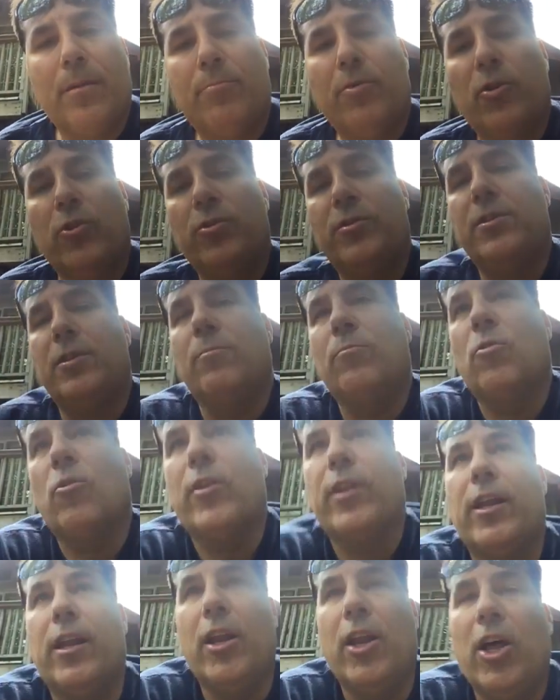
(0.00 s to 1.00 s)
producing
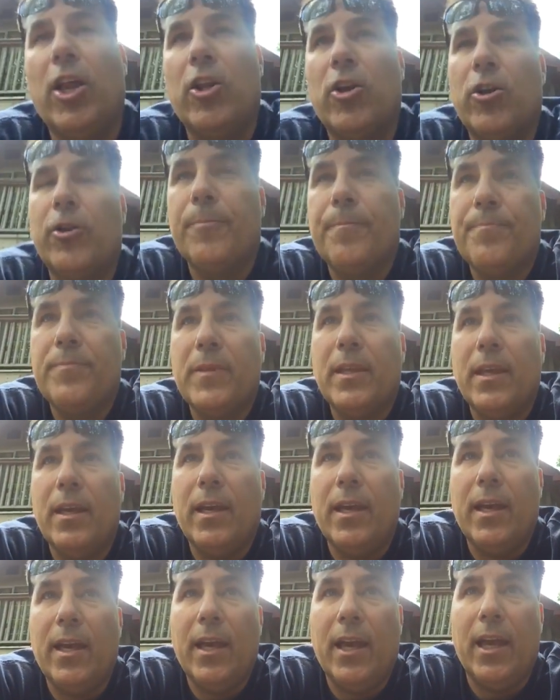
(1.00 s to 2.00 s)
more than another,
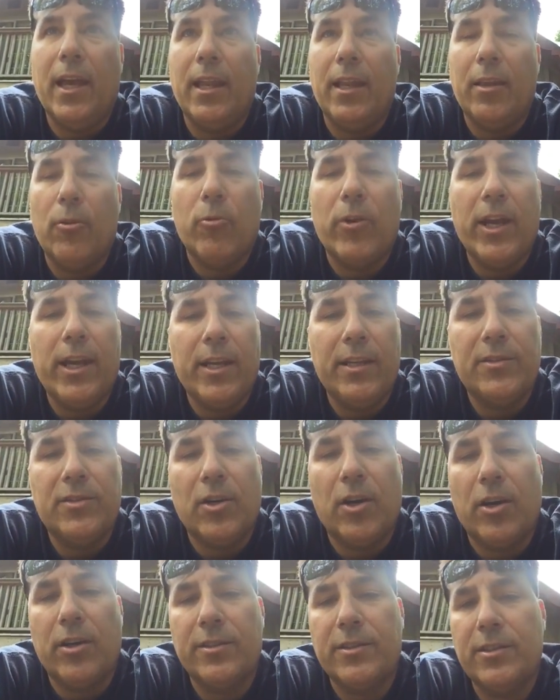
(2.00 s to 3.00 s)
and the ratings
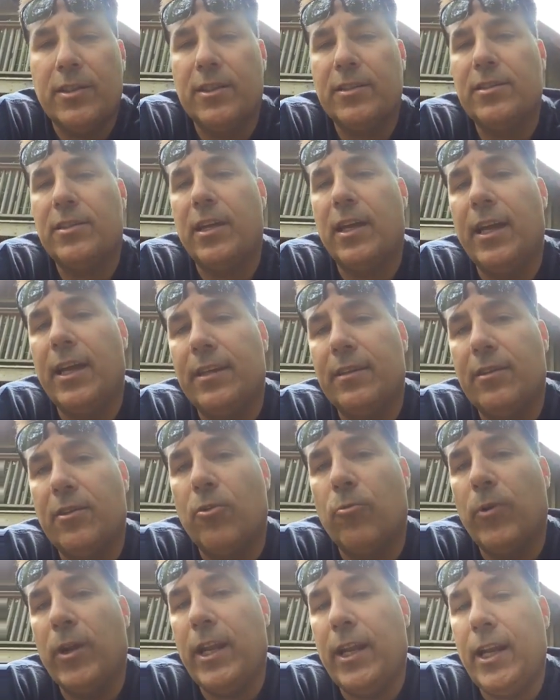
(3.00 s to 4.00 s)
are such that
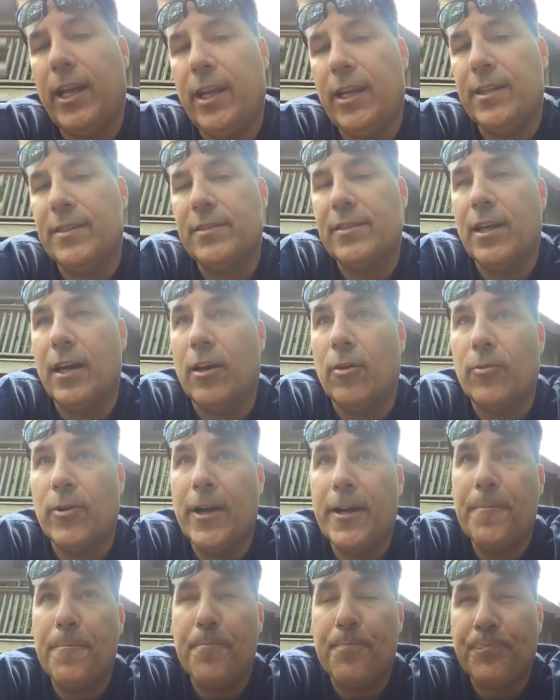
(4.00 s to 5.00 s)
they're winning hands down,
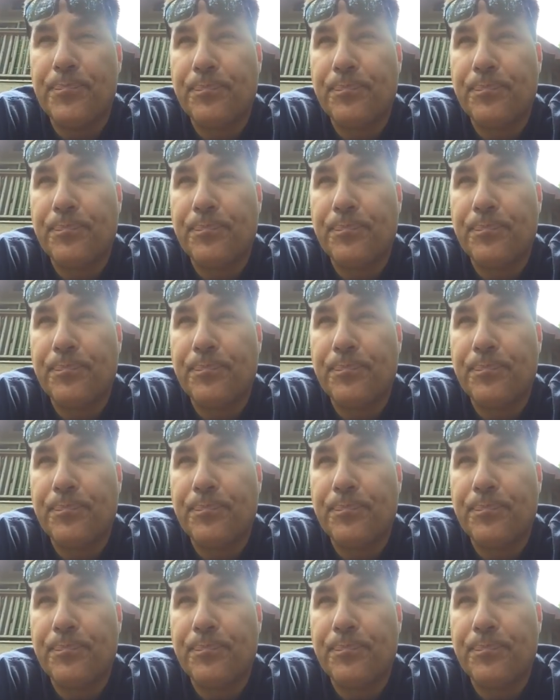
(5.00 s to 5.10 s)
right?